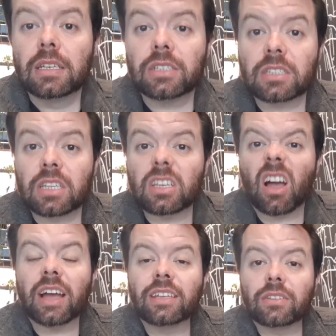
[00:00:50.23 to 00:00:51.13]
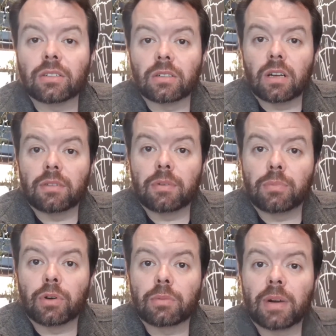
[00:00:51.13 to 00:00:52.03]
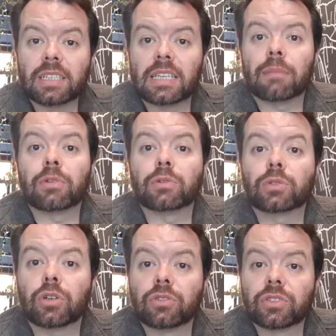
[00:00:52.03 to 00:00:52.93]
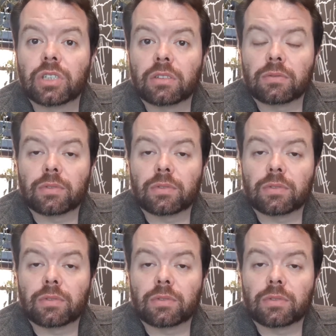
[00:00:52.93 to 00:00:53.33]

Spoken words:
just the title of a book by Samuel Johnson